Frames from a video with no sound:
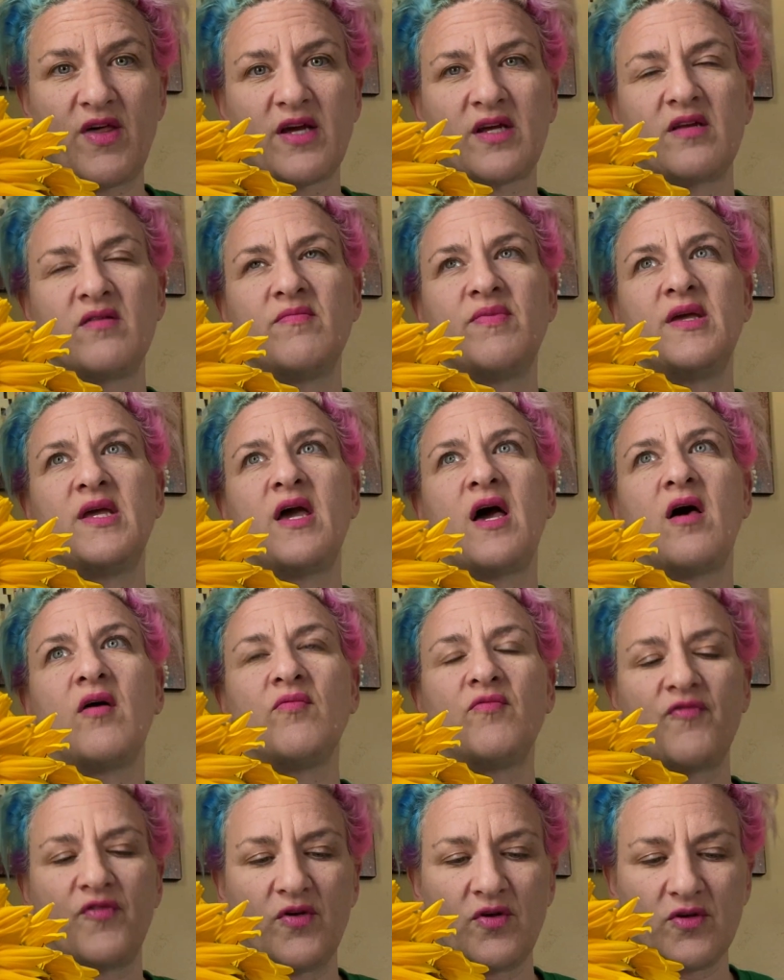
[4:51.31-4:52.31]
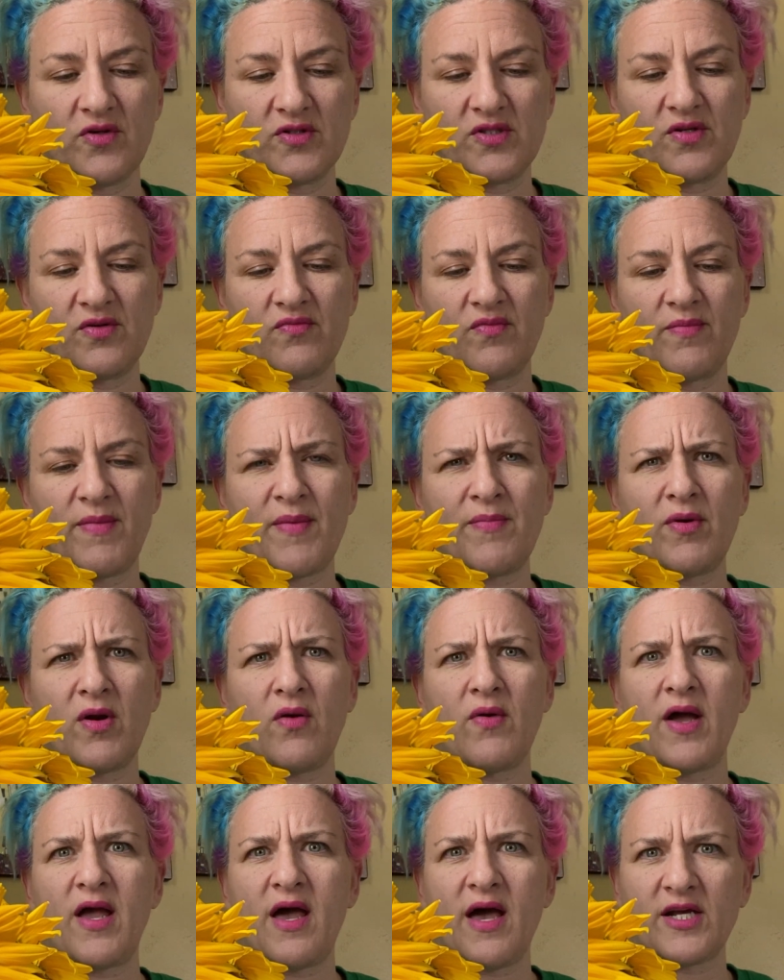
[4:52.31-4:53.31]
That can be helpful to remember,
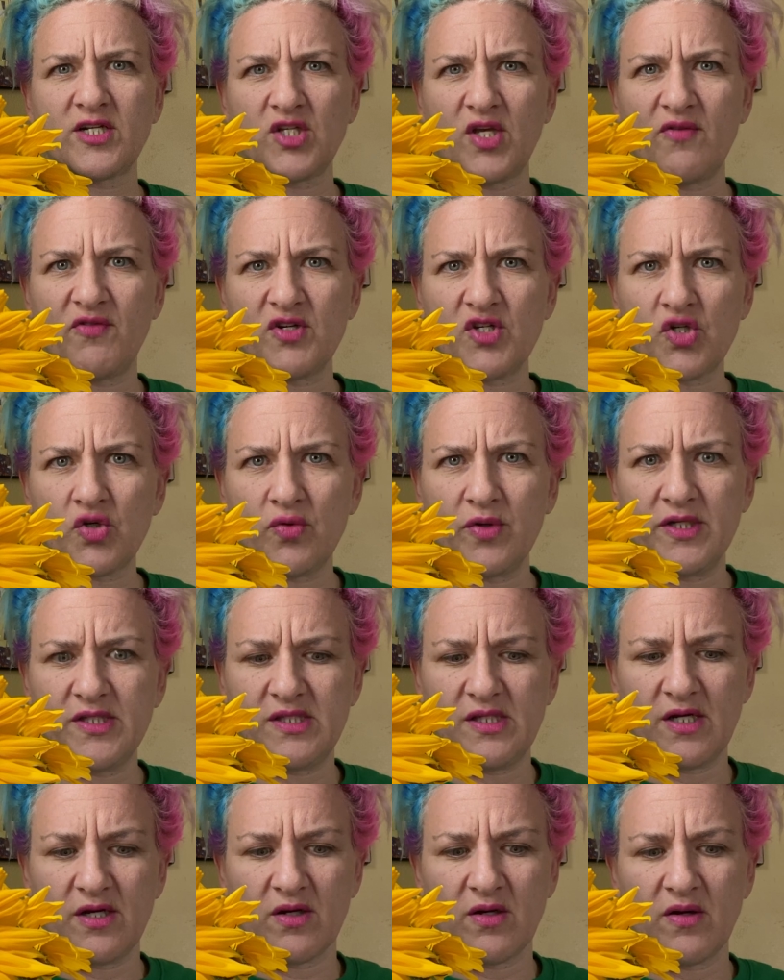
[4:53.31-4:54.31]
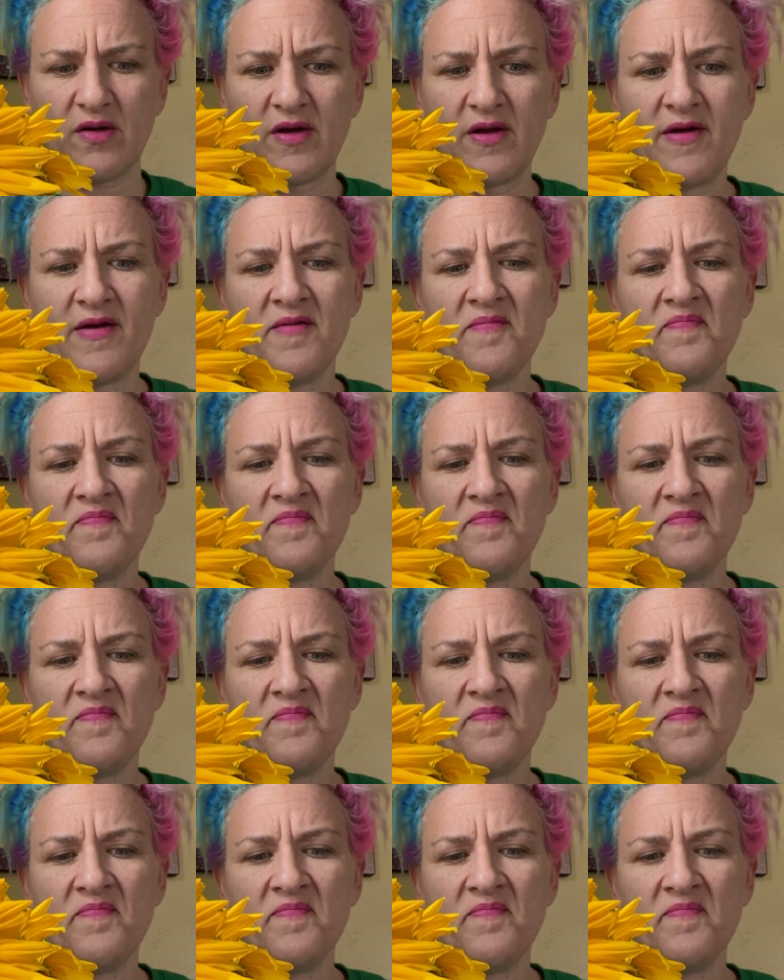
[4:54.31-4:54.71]
oh, I actually have a choice here.